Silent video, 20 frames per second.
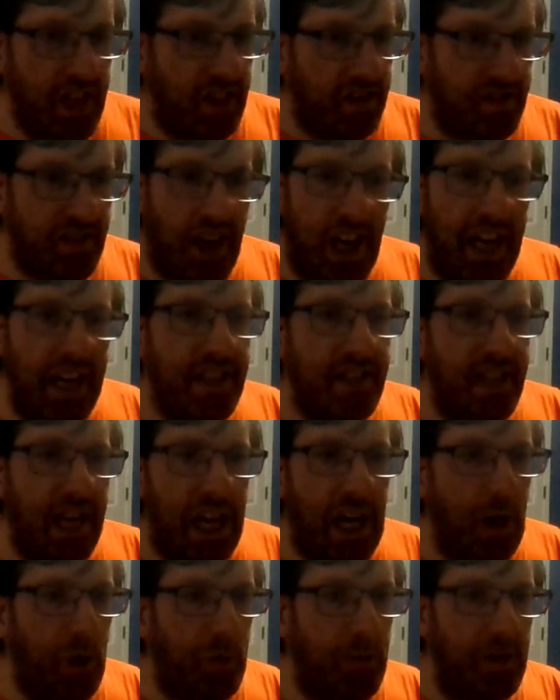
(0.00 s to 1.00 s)
lie
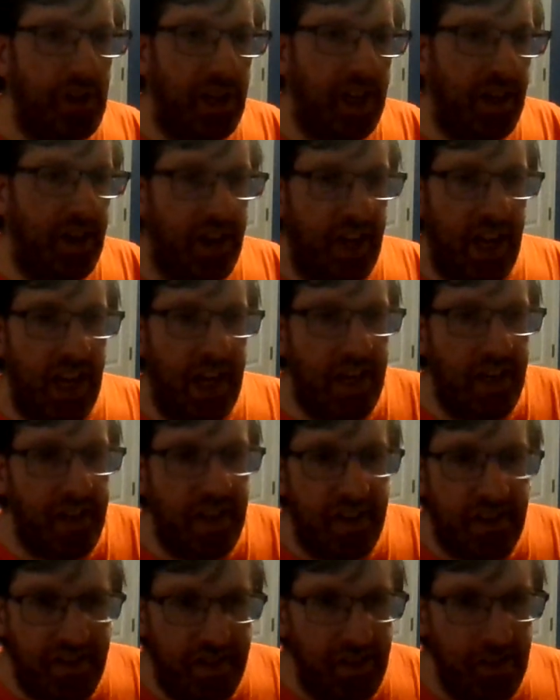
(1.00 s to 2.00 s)
down and hand
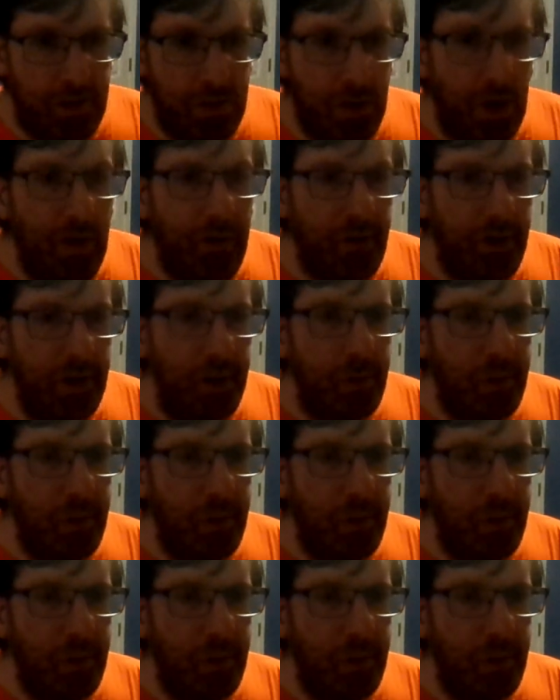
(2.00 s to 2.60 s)
us the trophy.